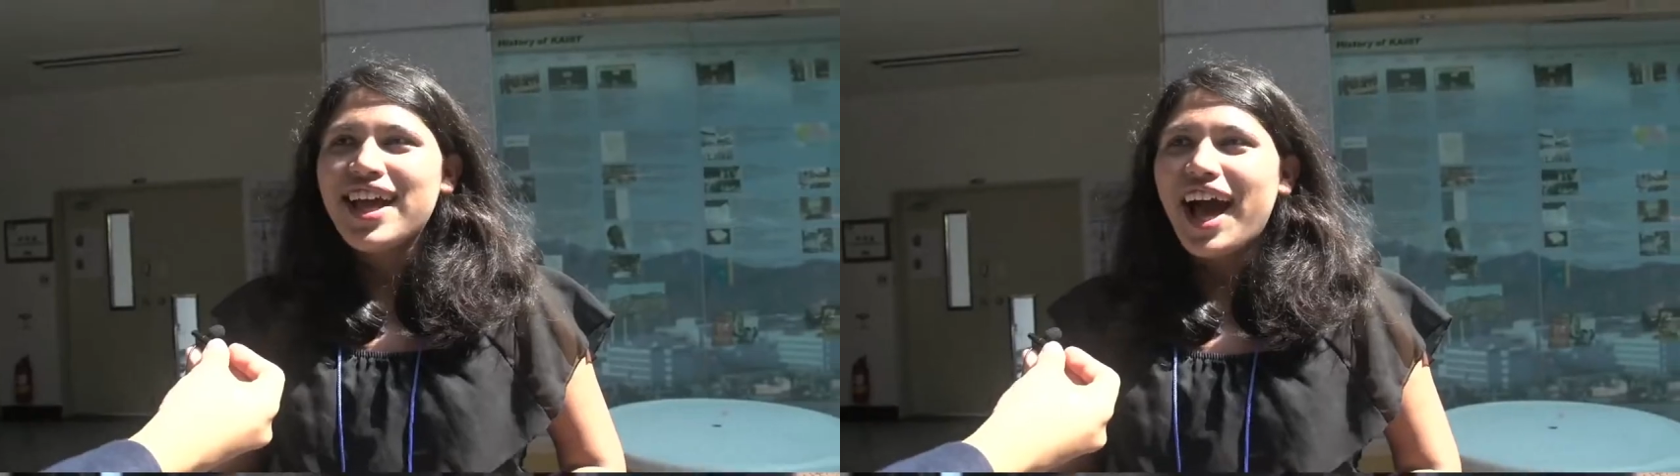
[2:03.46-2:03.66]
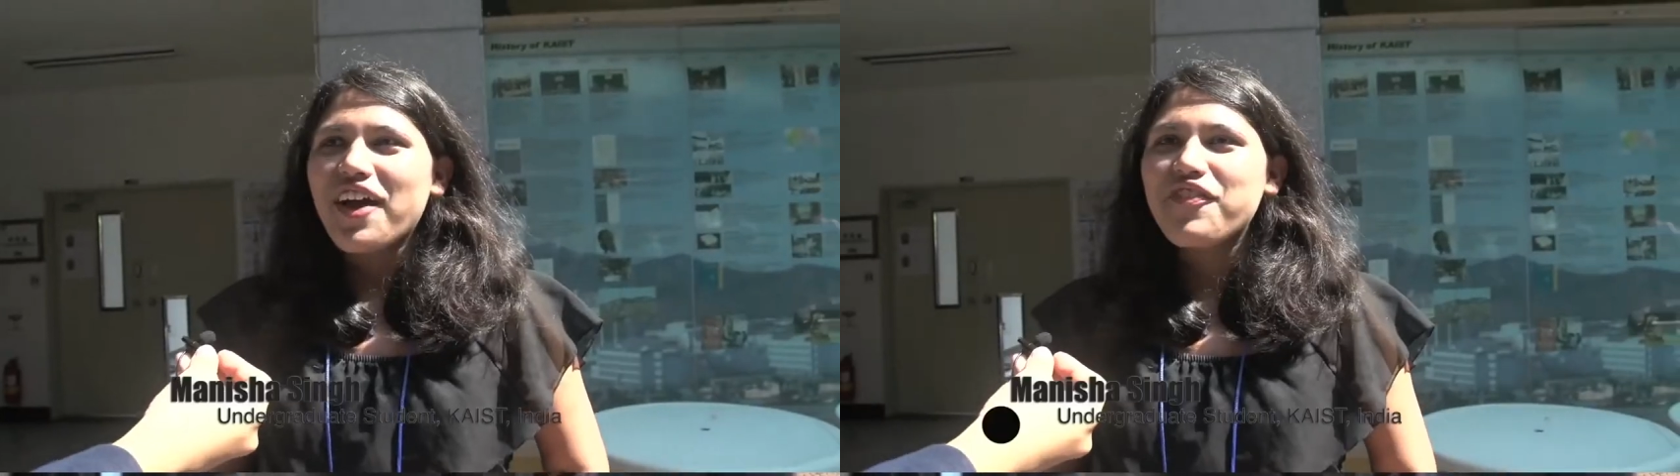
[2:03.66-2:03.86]

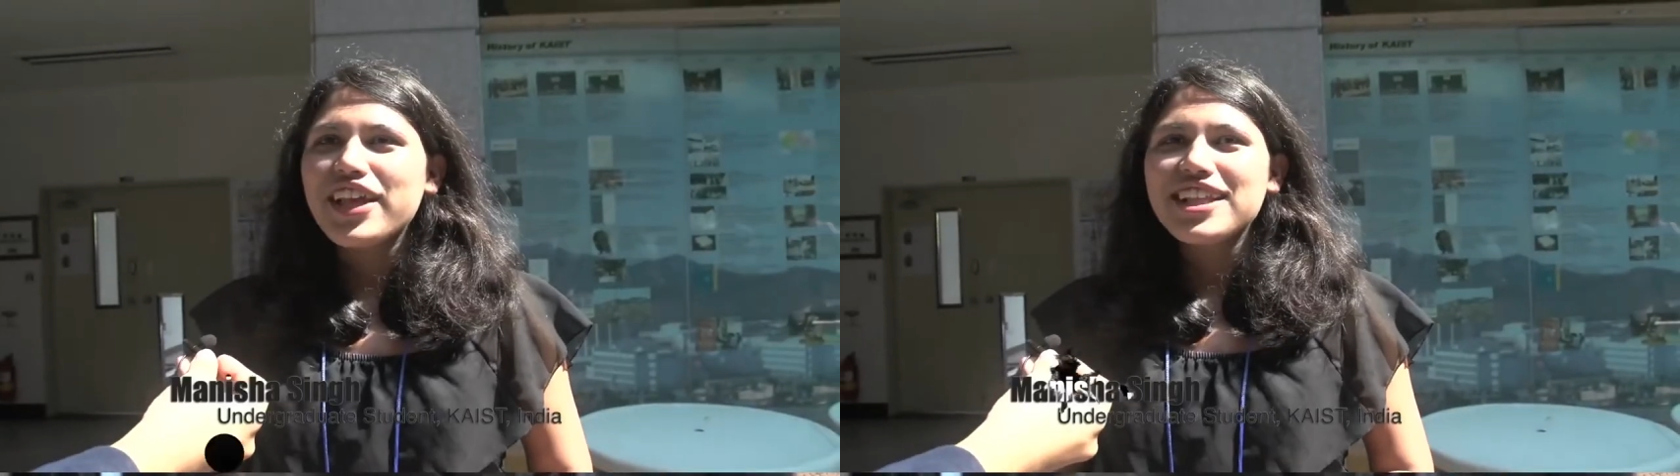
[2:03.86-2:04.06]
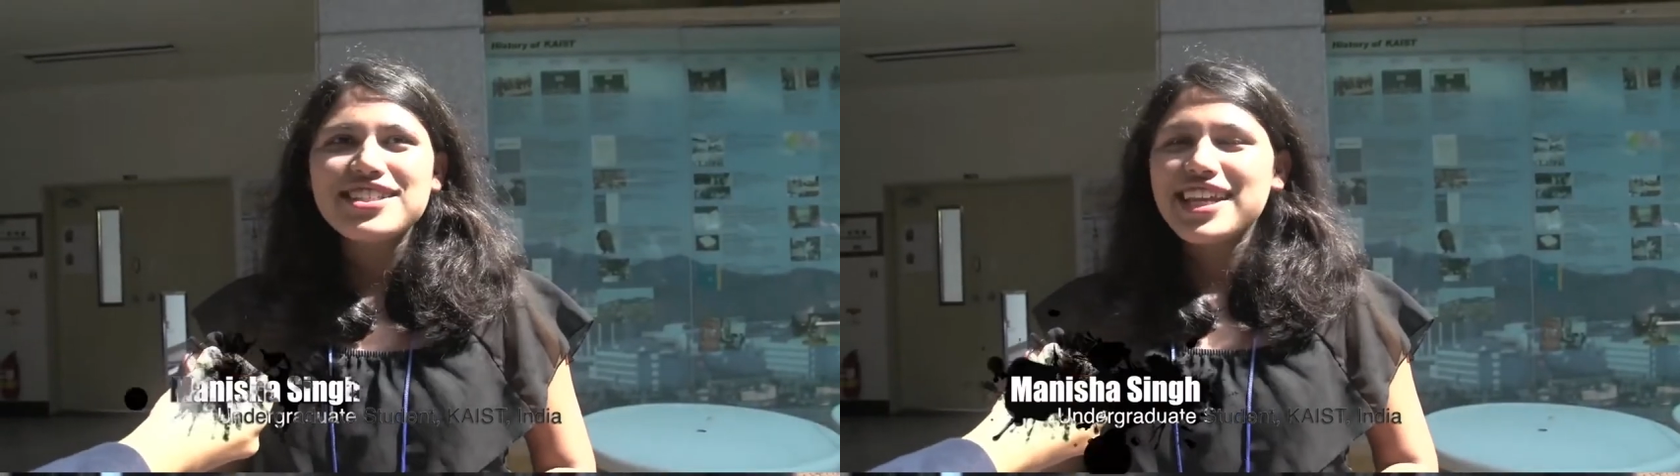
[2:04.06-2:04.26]
I
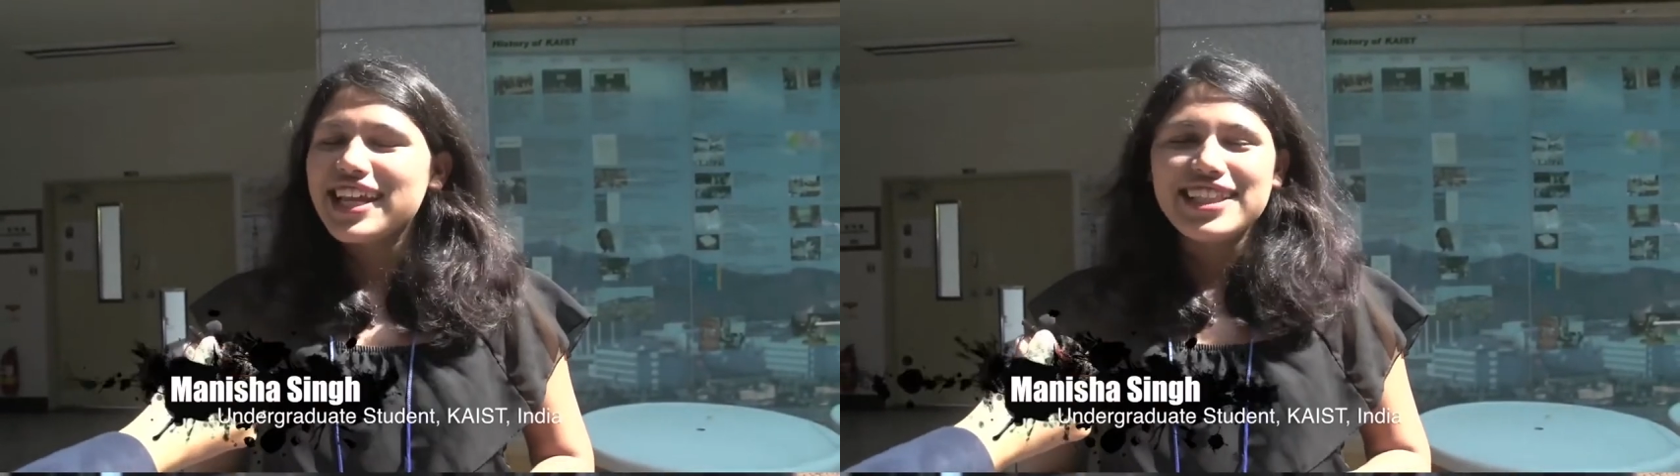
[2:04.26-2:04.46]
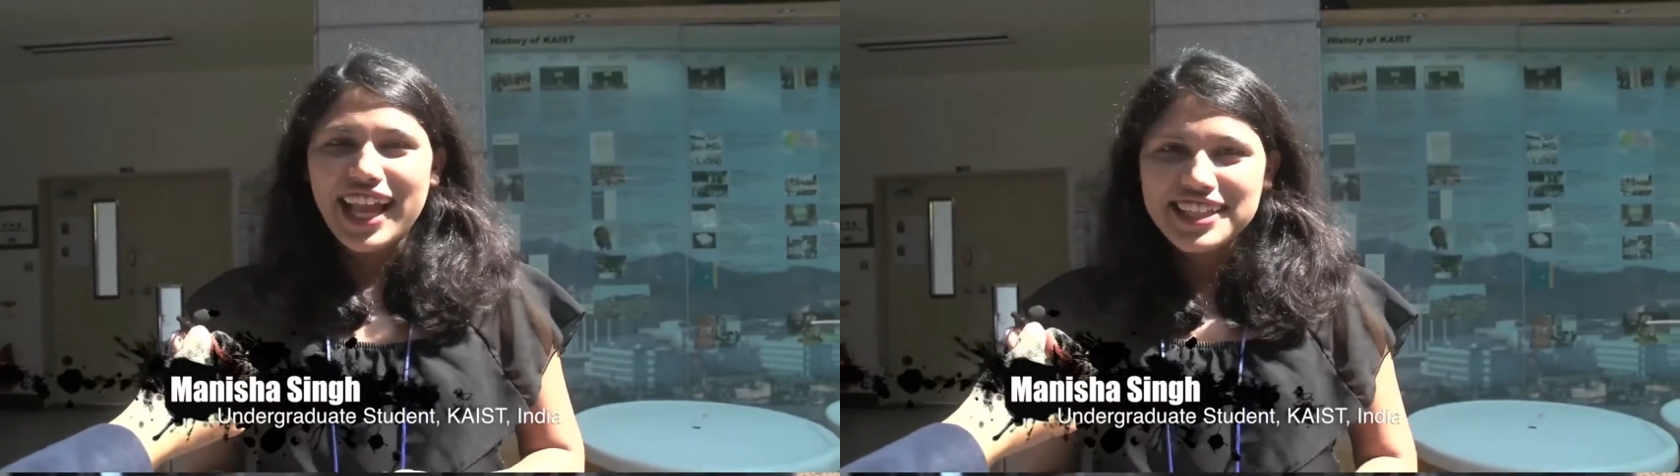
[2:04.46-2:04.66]
feel it's an
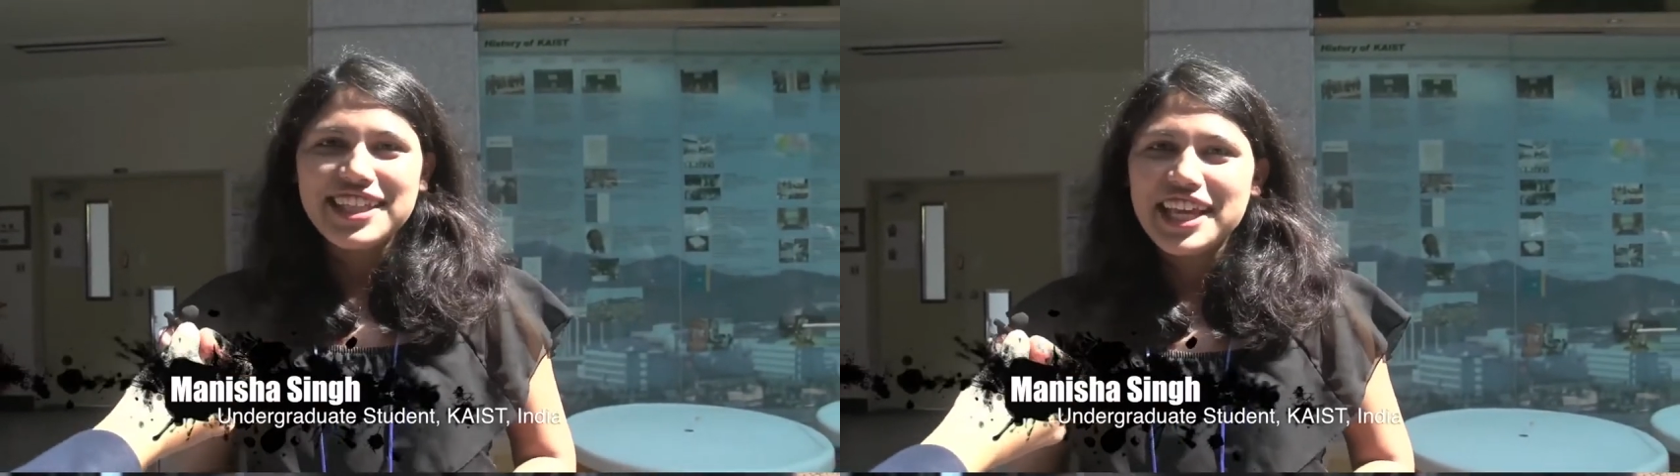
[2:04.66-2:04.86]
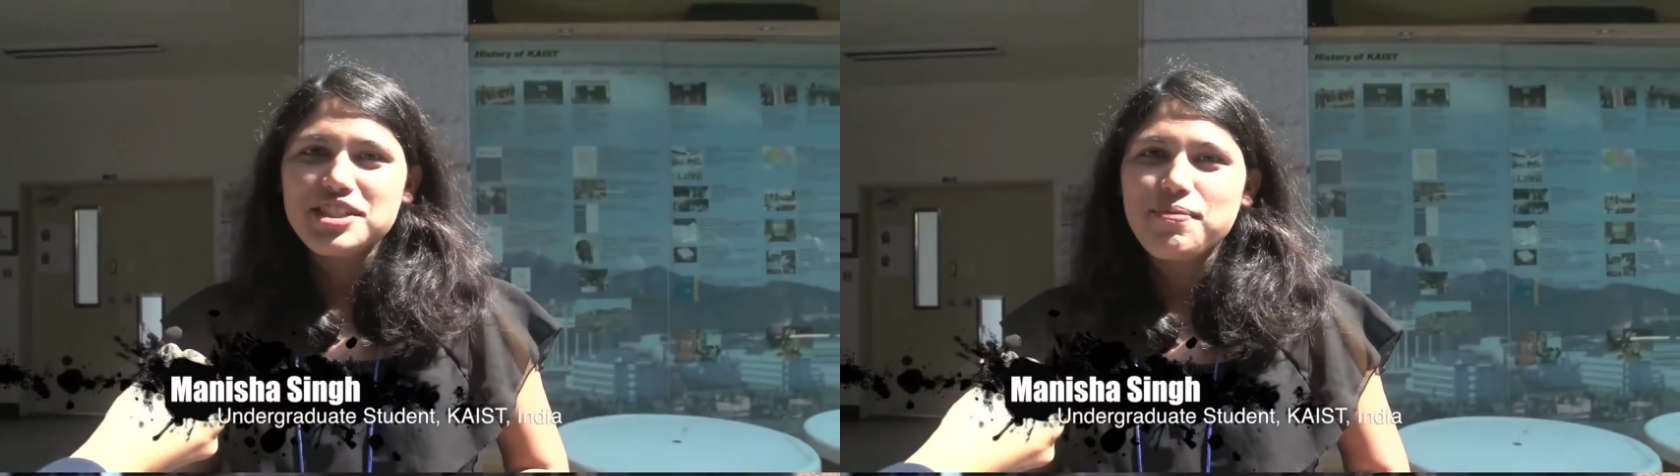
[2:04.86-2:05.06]

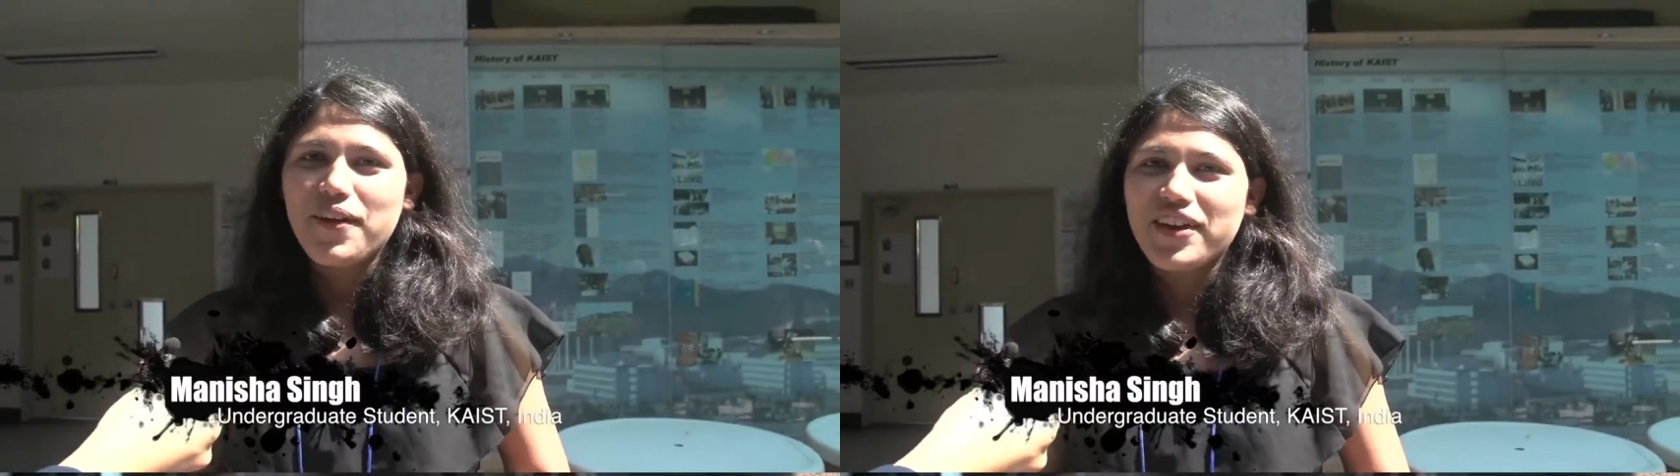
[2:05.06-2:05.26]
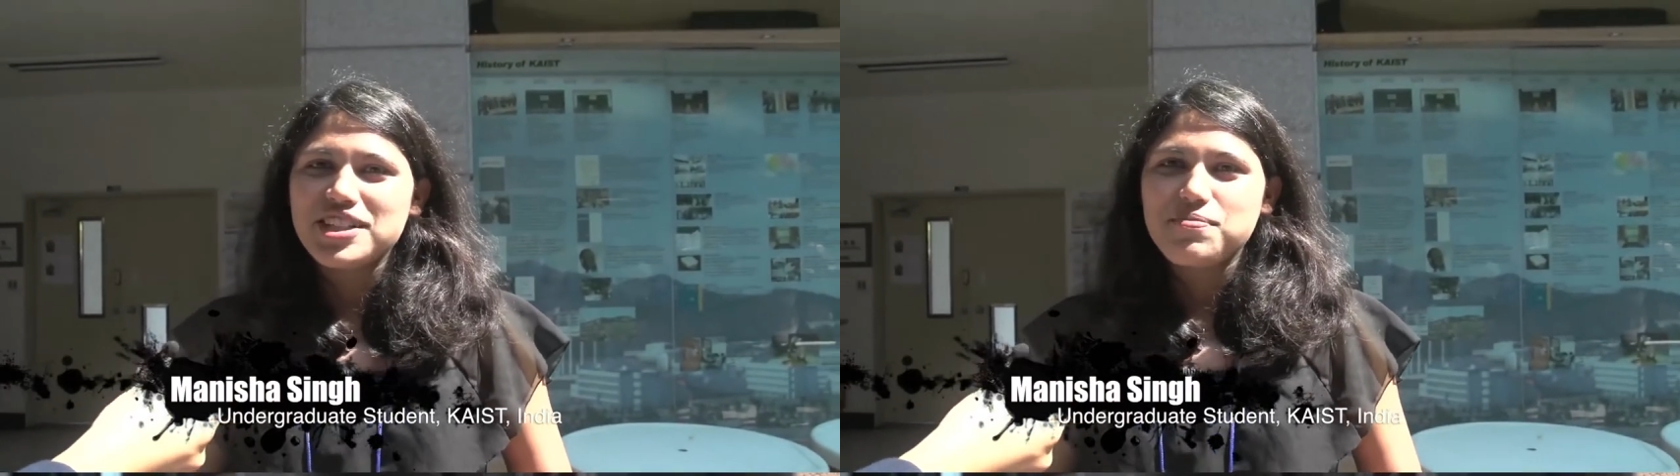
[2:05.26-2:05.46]
enlightening
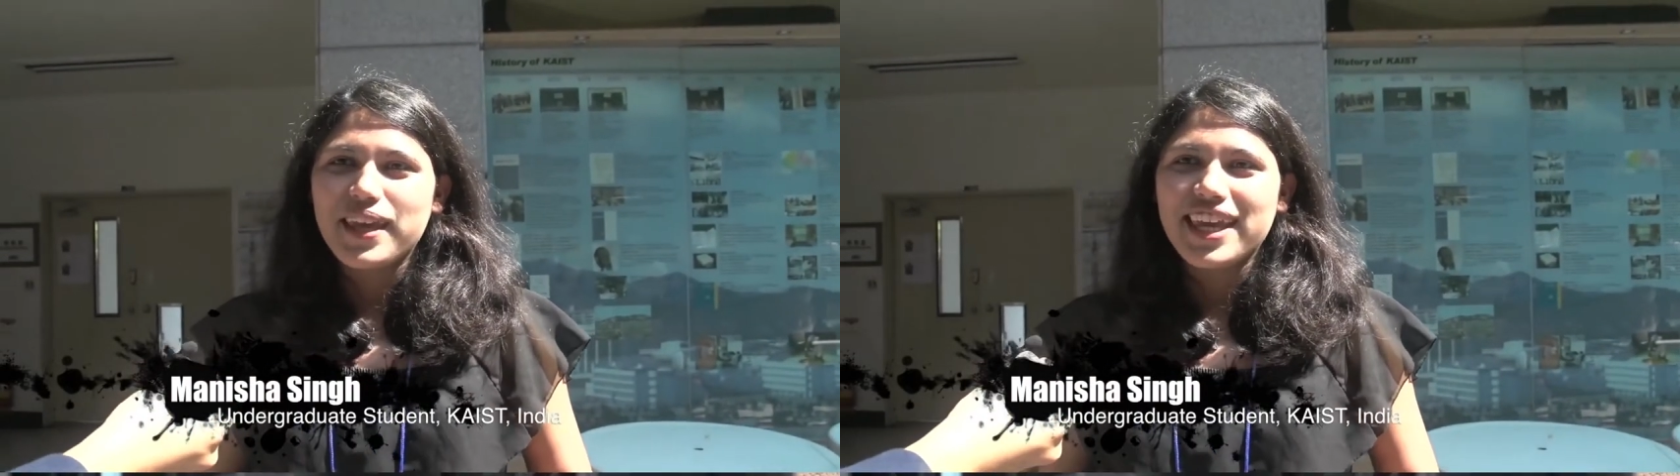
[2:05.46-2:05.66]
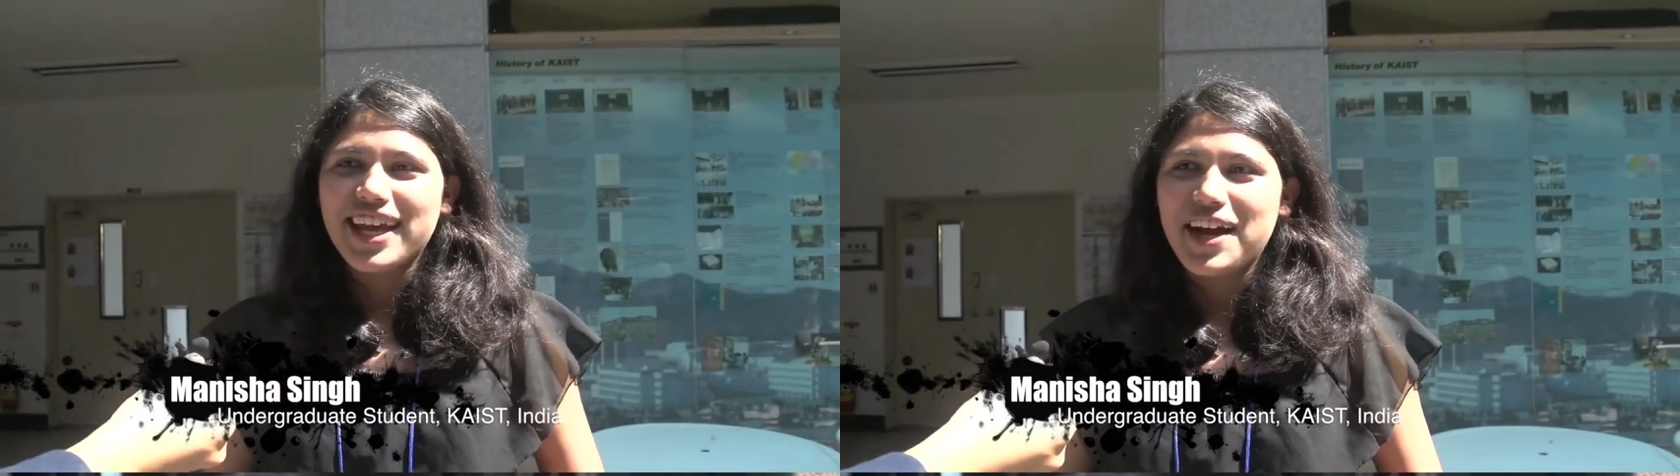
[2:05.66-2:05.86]
experience
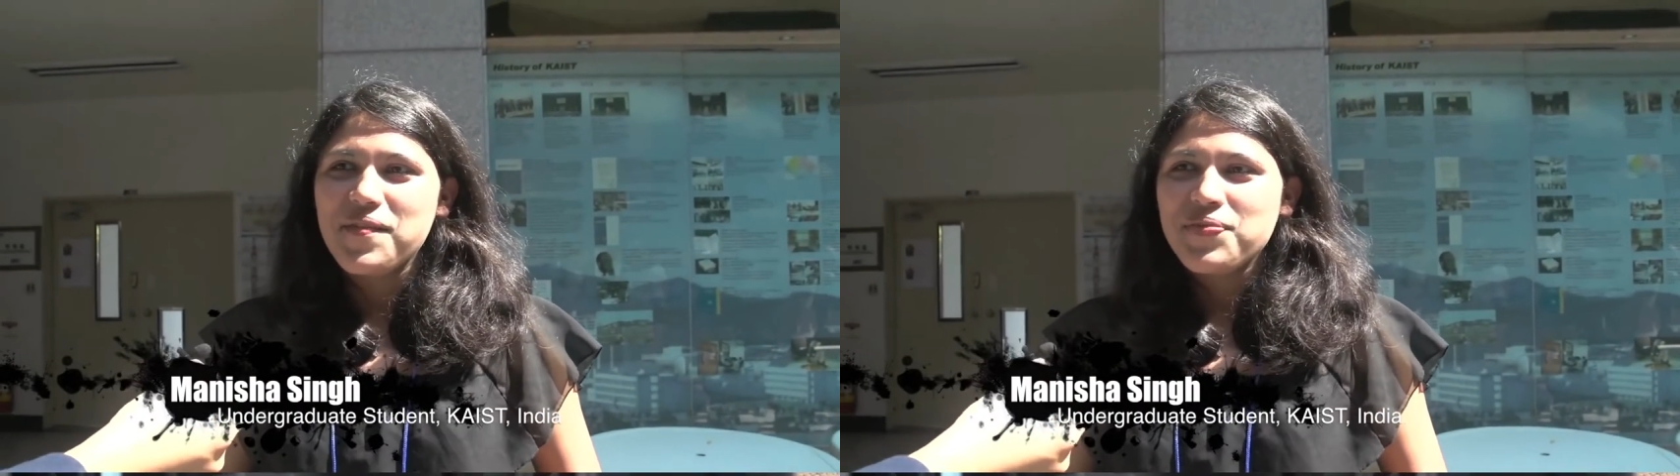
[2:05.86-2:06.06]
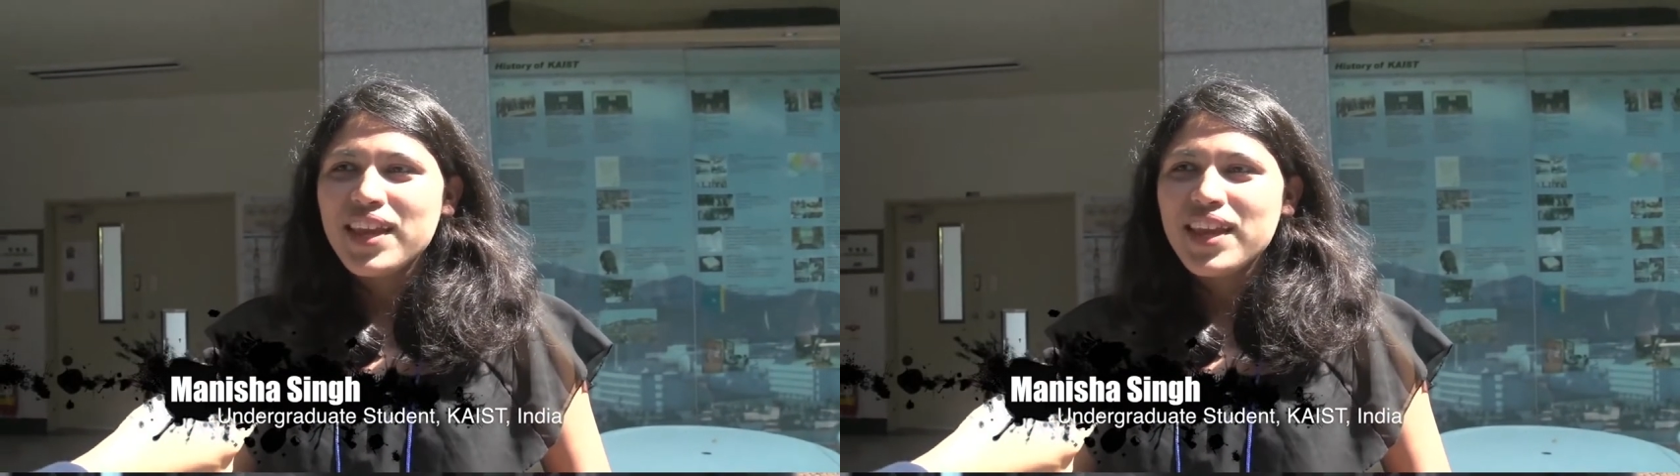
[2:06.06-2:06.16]
being here,